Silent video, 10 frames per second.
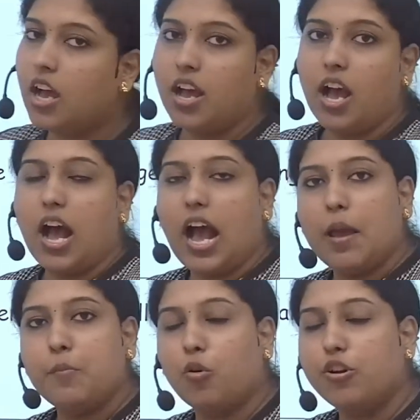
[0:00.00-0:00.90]
I am
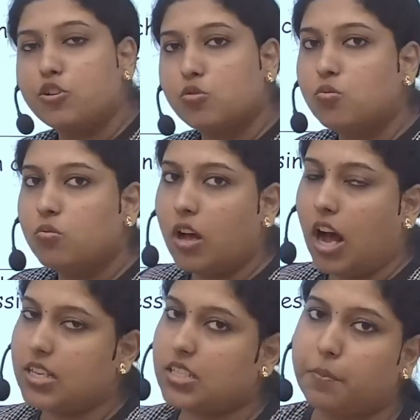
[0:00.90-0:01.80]
going to ask
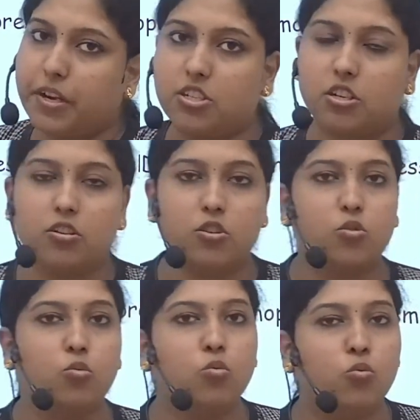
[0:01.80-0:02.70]
the patient
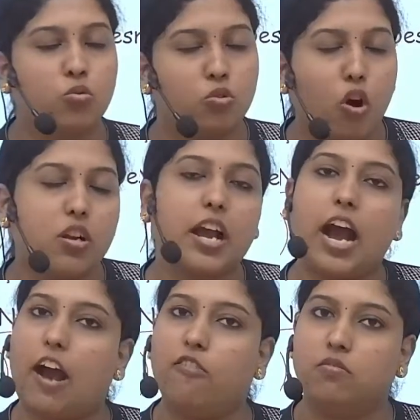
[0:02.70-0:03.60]
to not
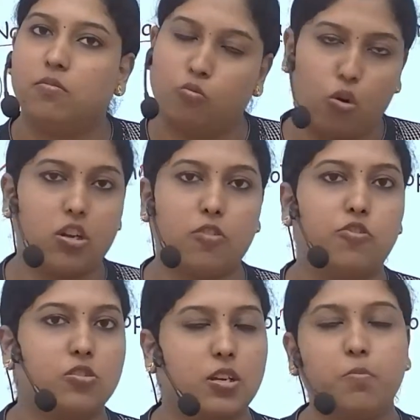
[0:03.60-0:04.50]
have water for
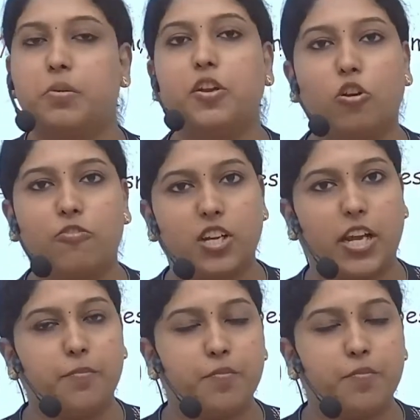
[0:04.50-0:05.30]
some period of time.